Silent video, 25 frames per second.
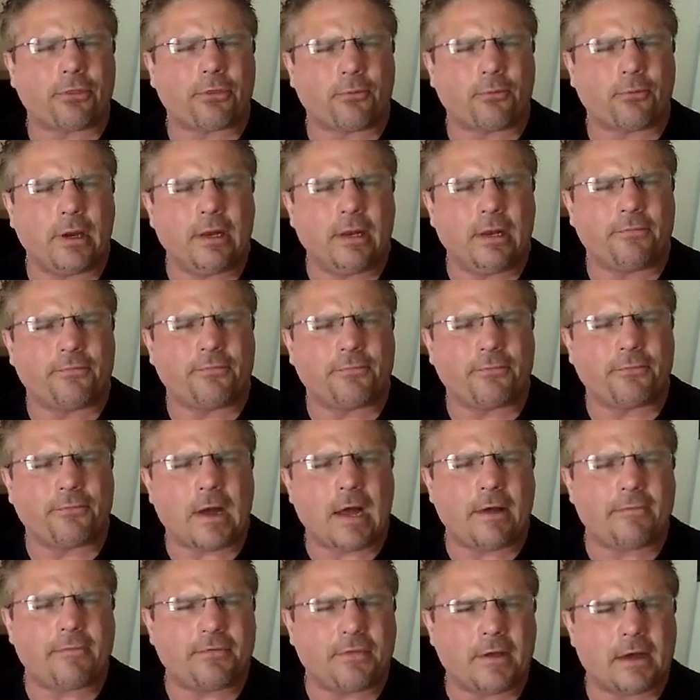$3,000 to
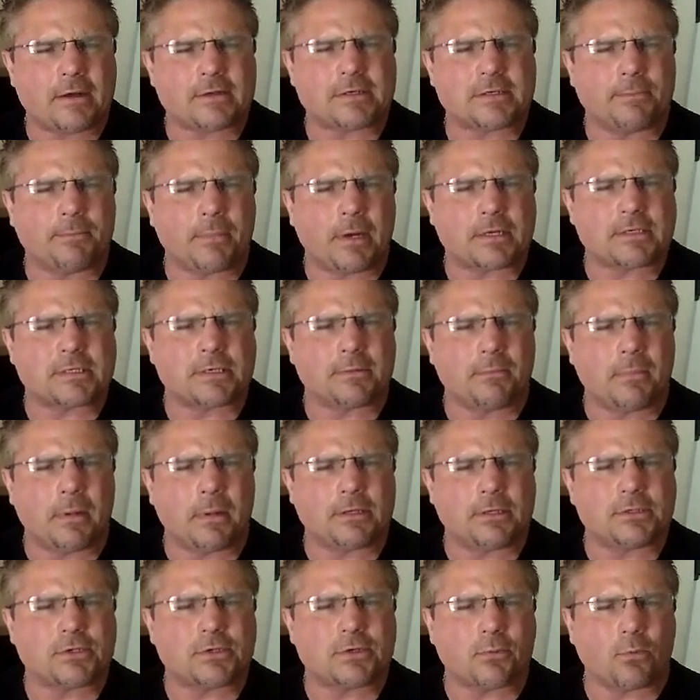$5,000 a
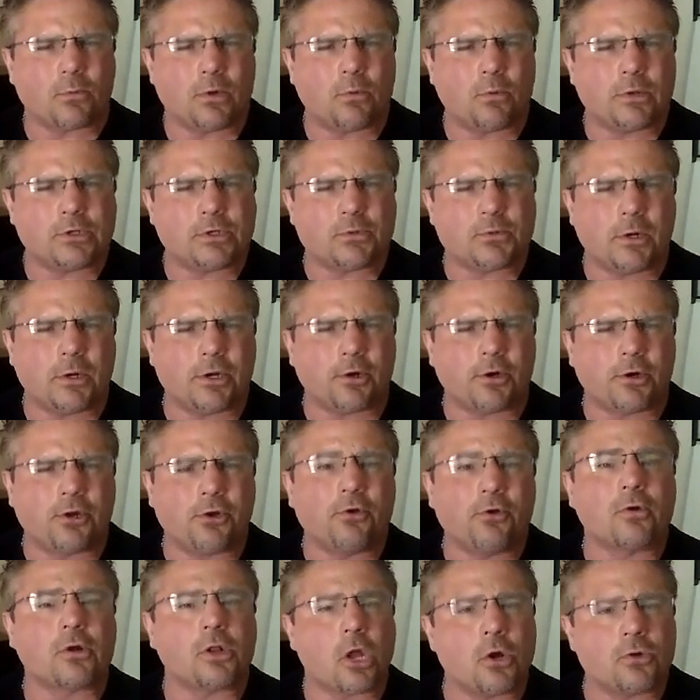month. Which one are
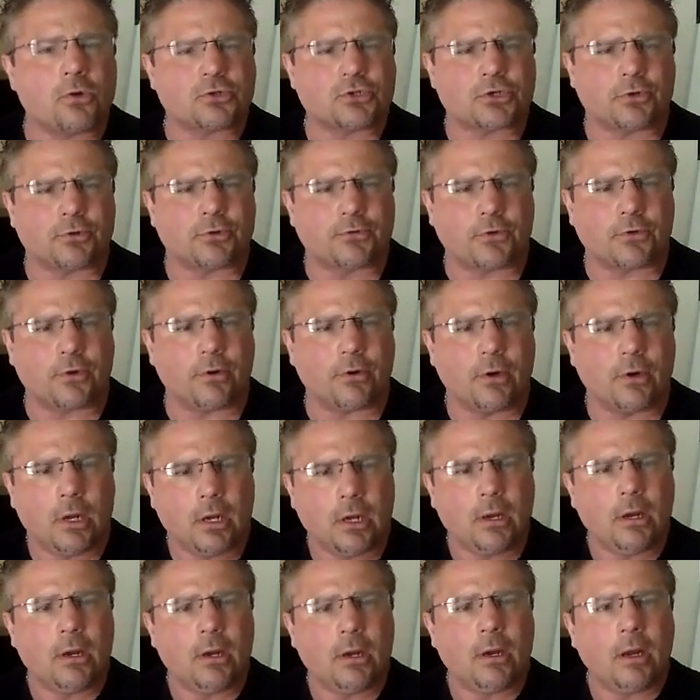you closer to?
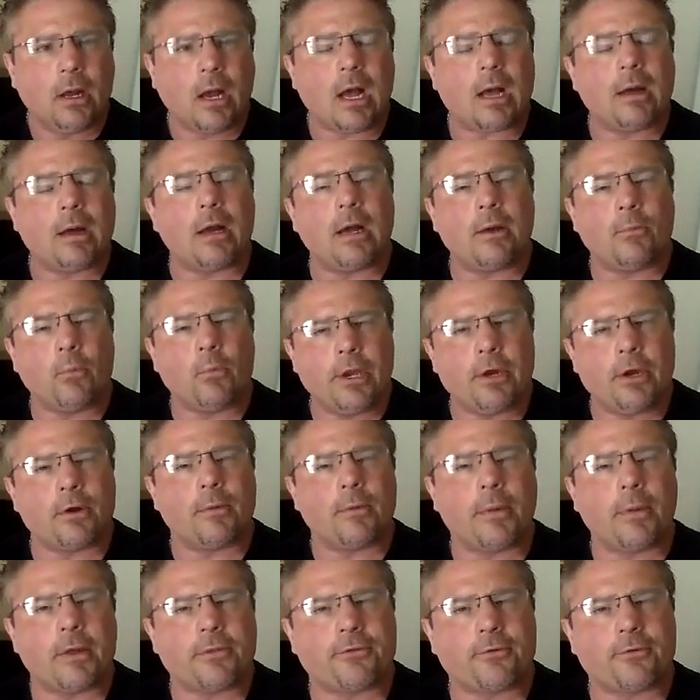We earn
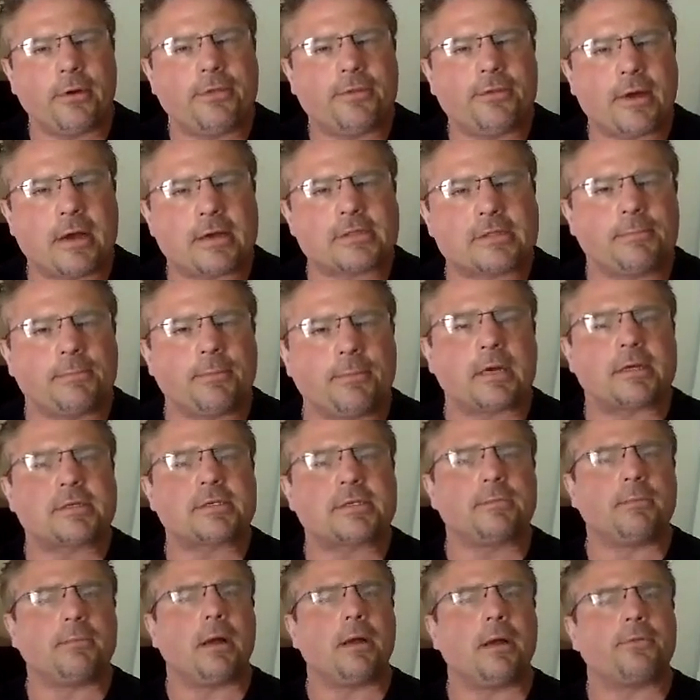about
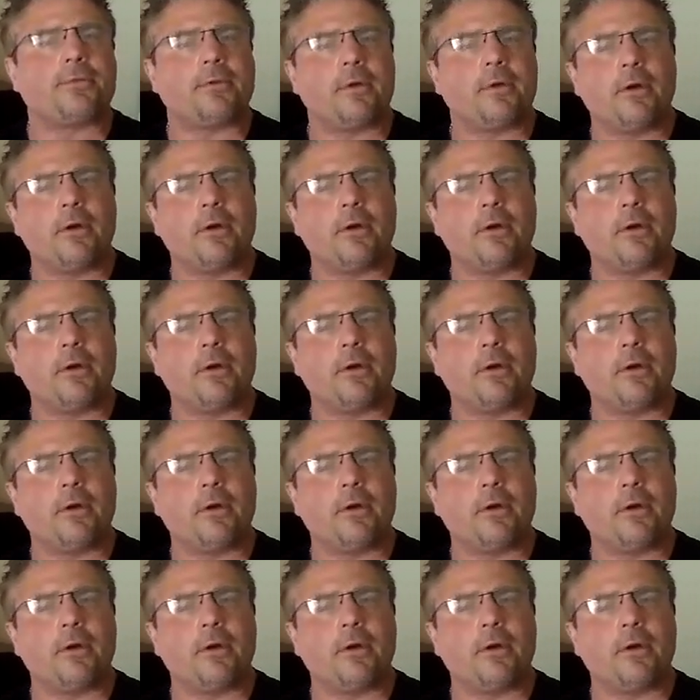$3,000 a month.